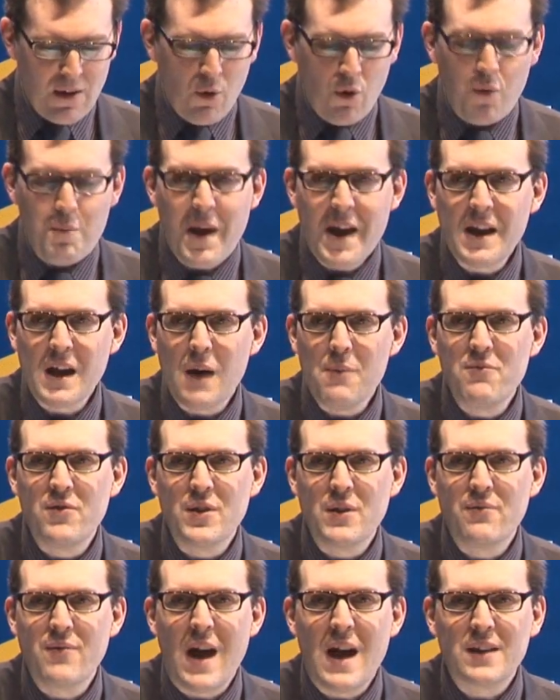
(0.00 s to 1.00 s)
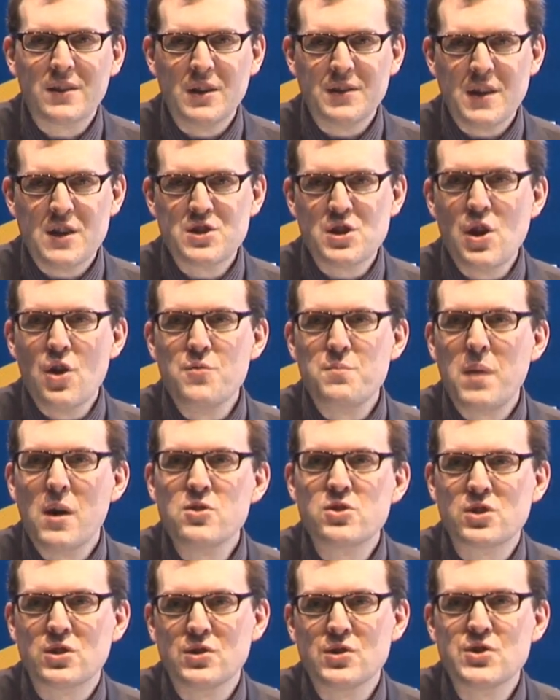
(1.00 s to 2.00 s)
or make up for the fact that there's no
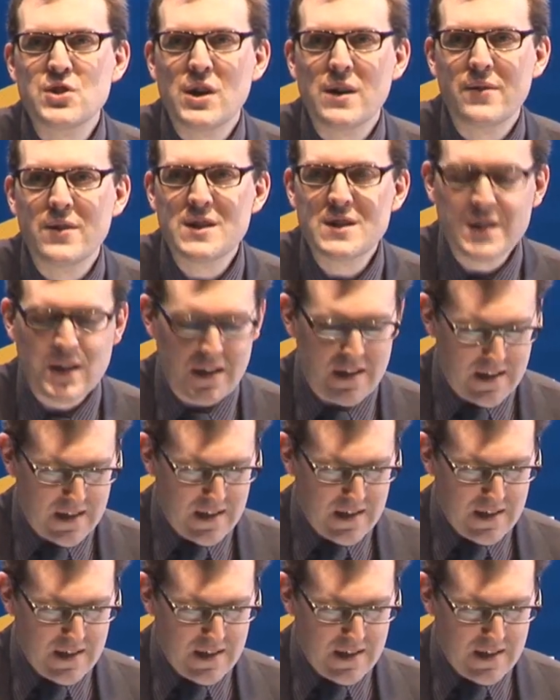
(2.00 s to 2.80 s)
postal service.